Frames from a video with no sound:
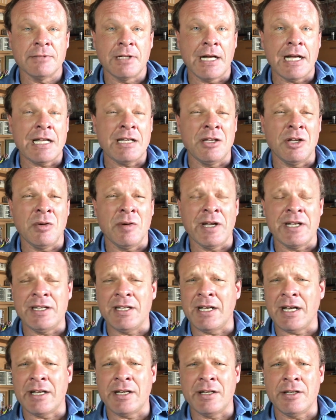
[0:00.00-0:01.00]
I had no
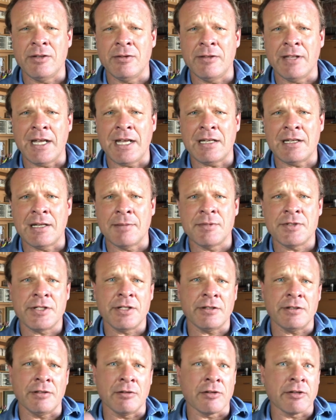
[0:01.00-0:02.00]
idea how to do that, and I'm
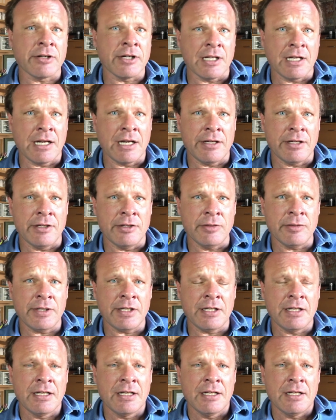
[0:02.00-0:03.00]
still learning how to do it.